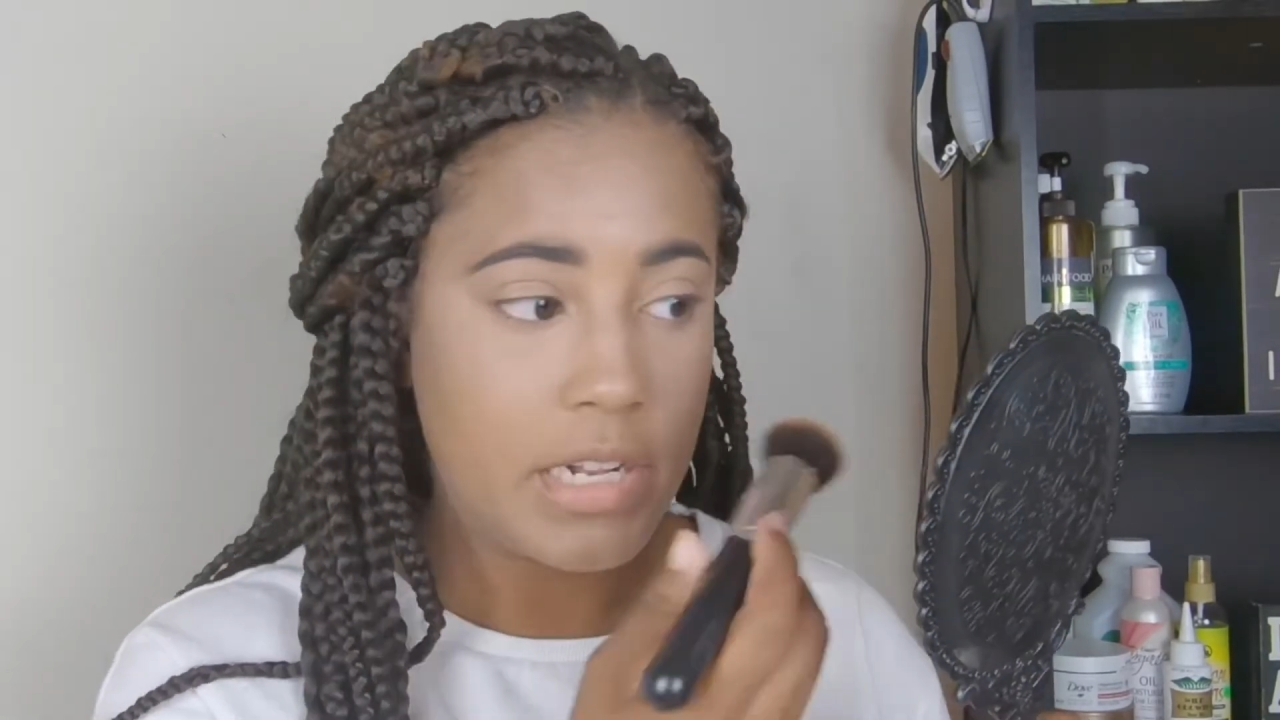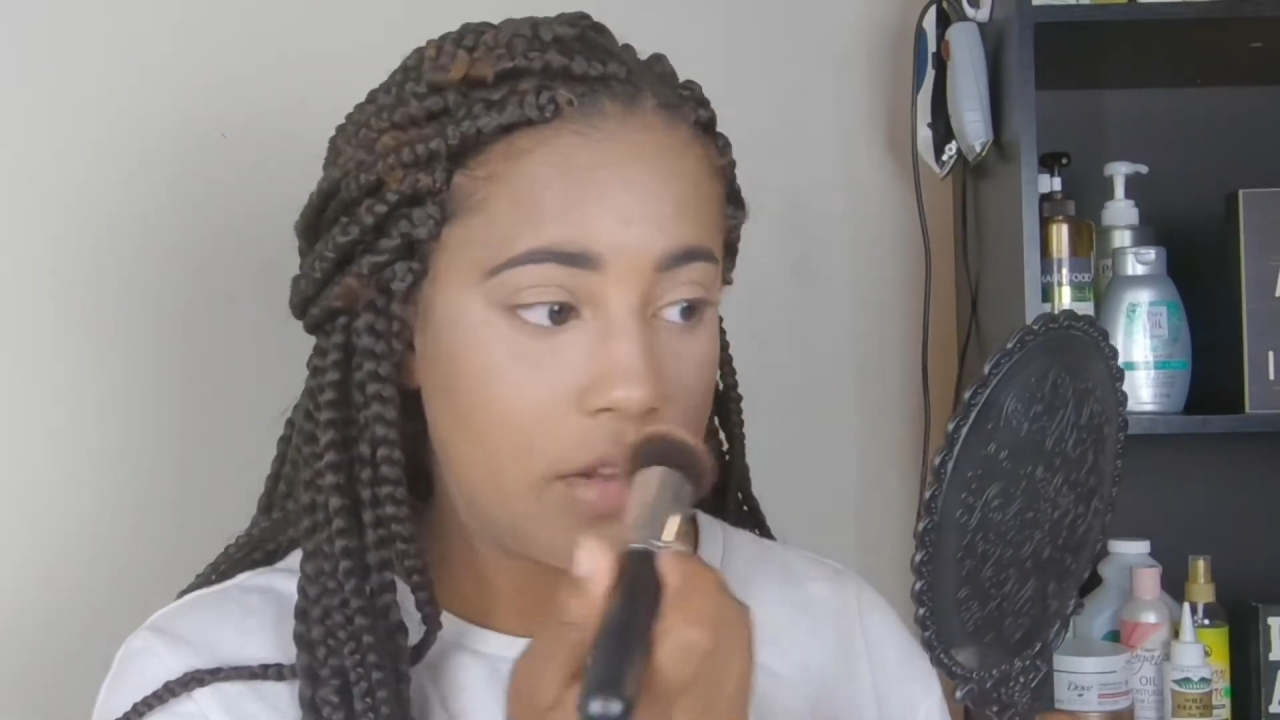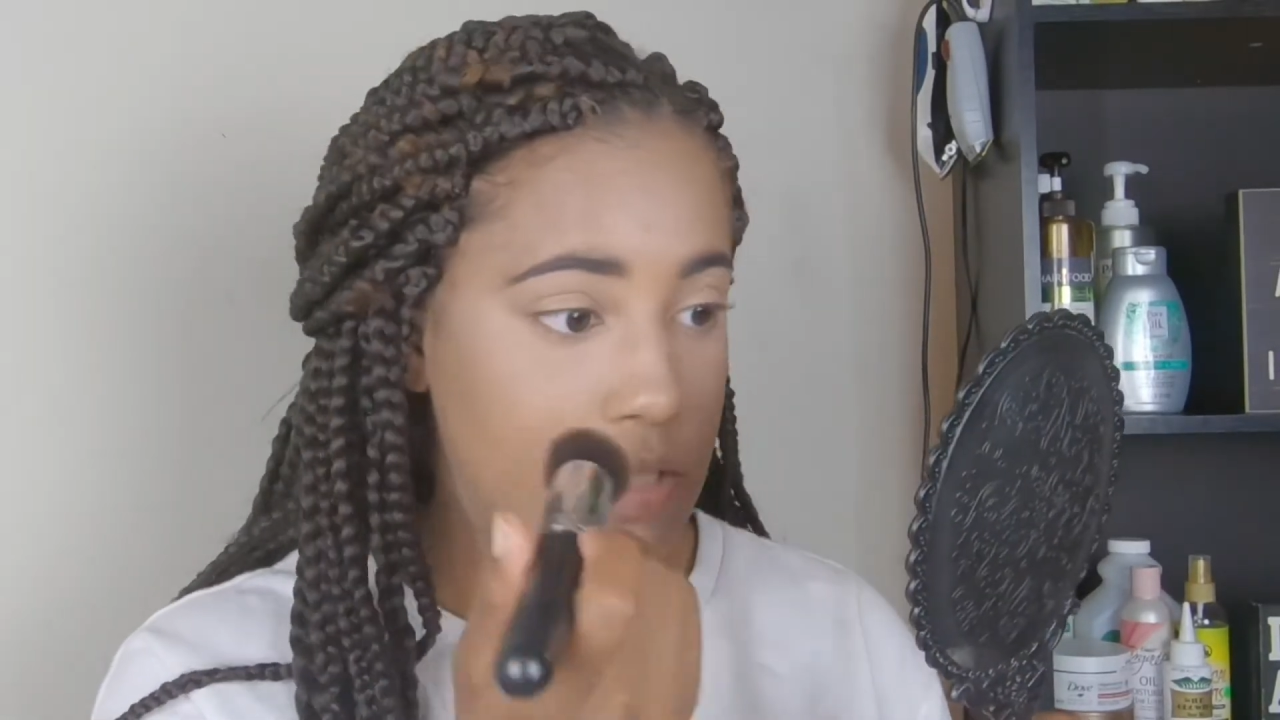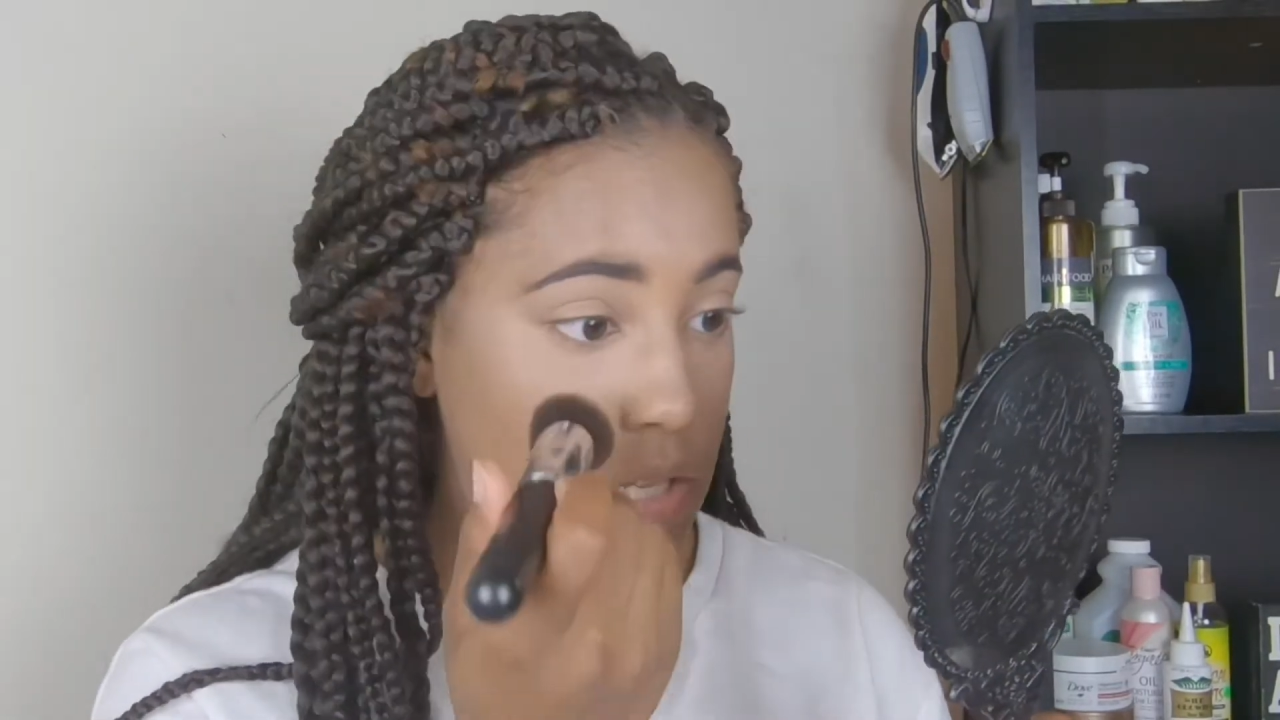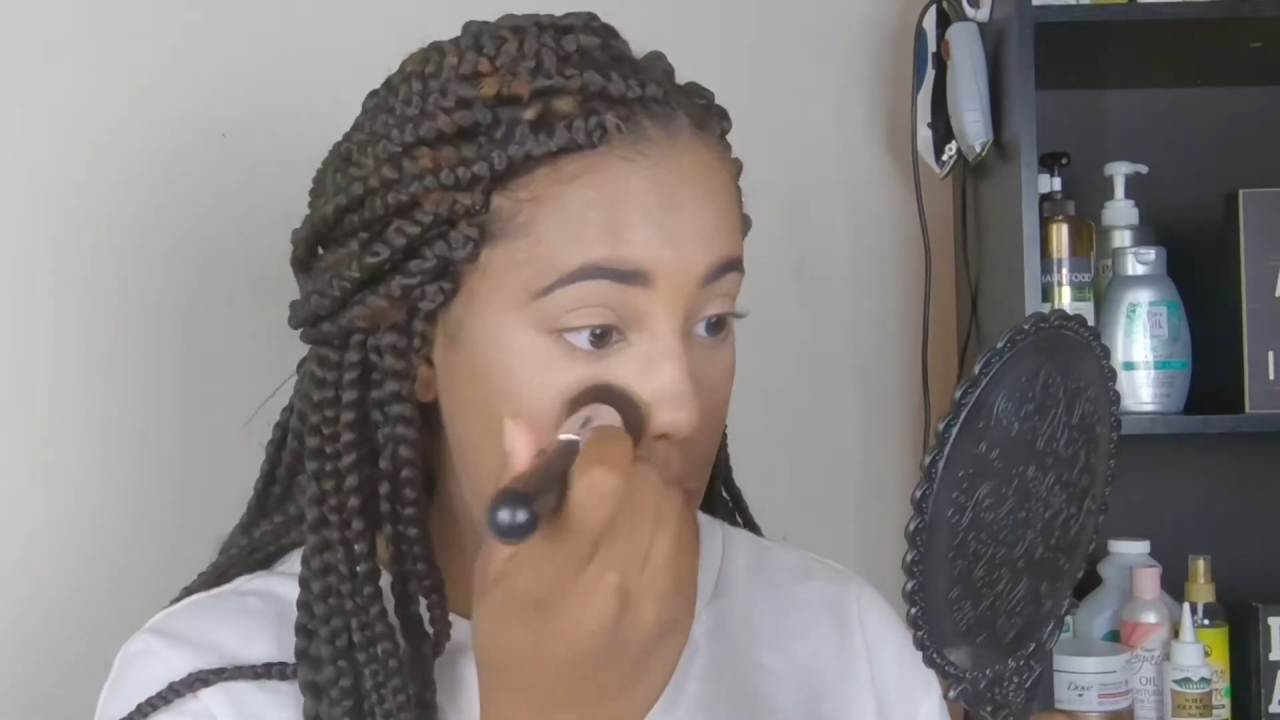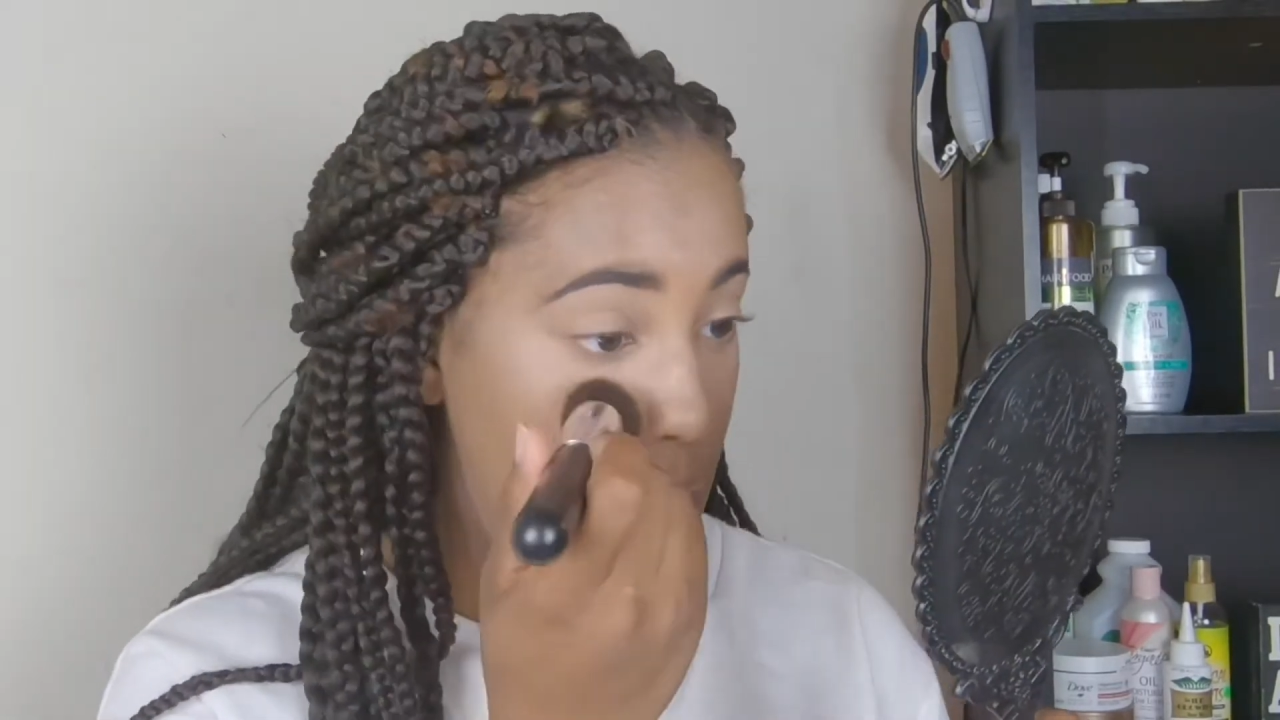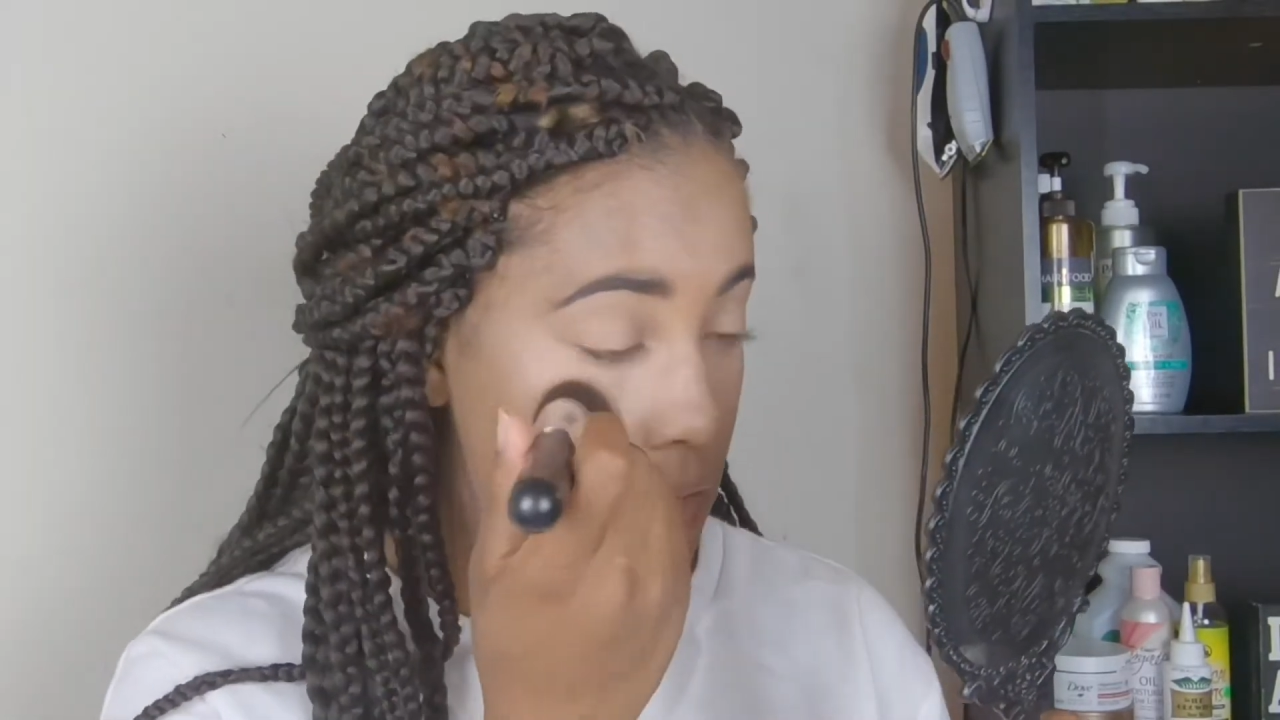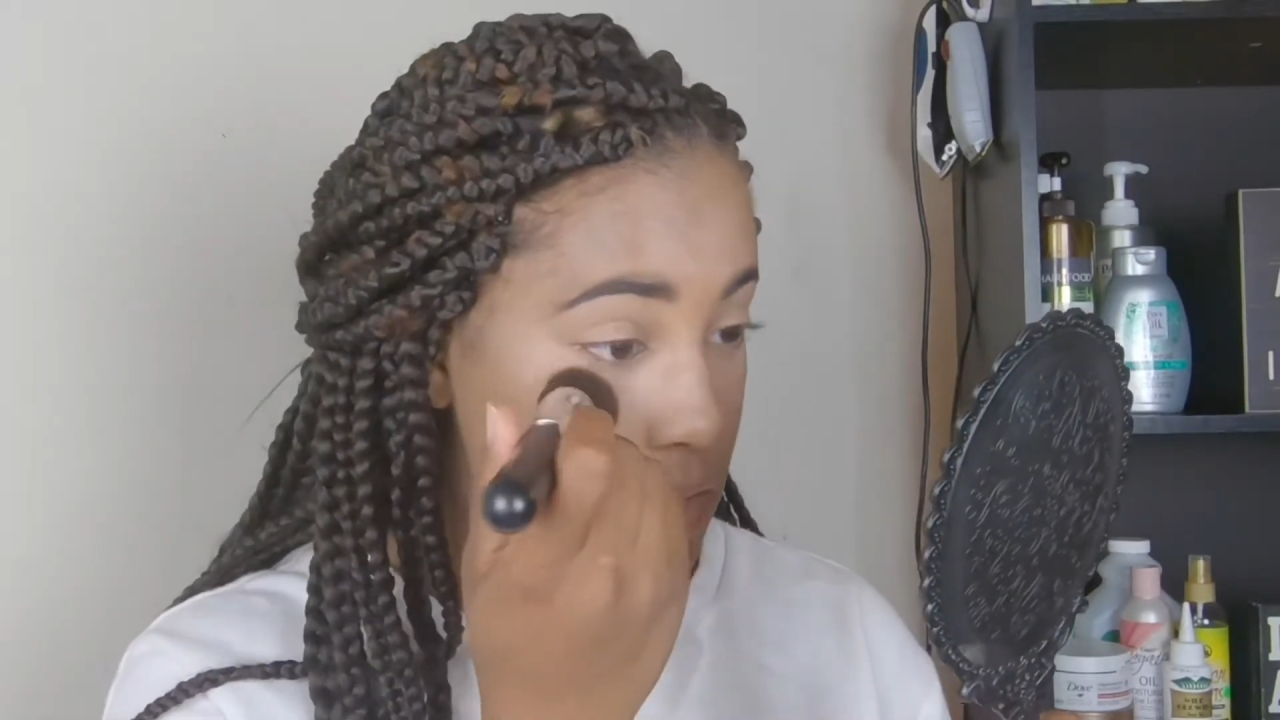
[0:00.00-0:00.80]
outside.